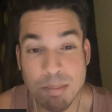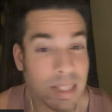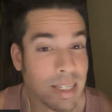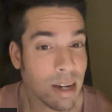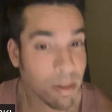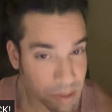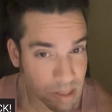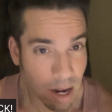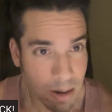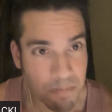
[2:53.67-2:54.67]
But the
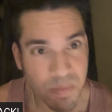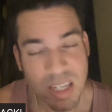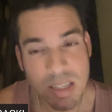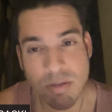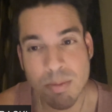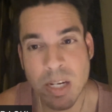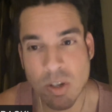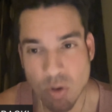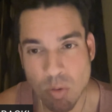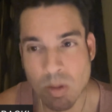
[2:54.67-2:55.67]
upside is everybody
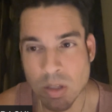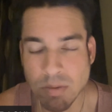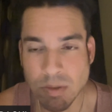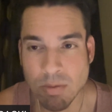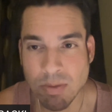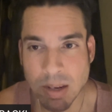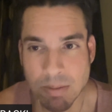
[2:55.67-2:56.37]
knew it was a difficult fight.